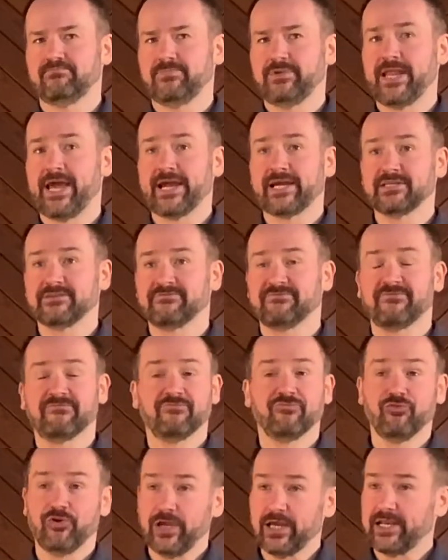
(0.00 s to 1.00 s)

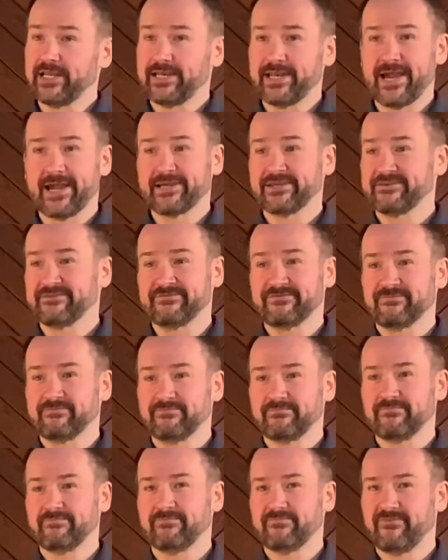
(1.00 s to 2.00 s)
Negative, really negative,
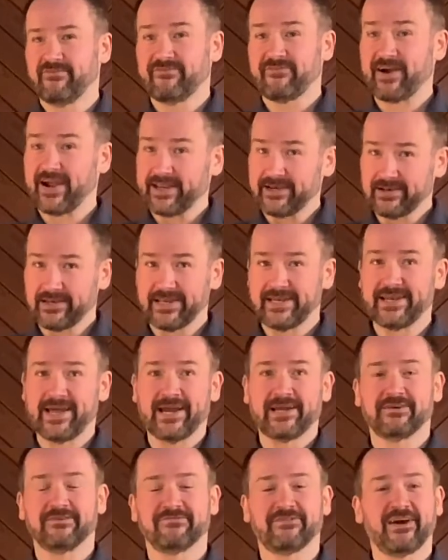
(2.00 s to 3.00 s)
finally
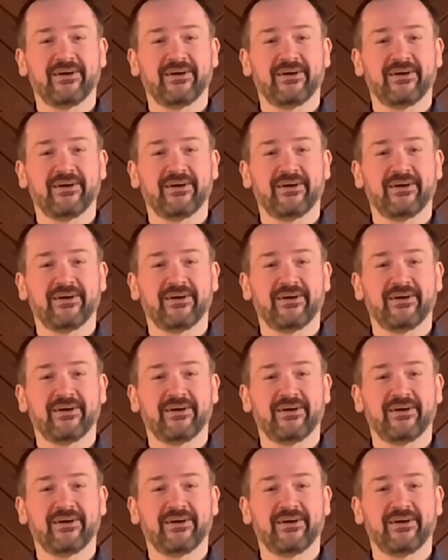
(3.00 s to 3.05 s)
negative.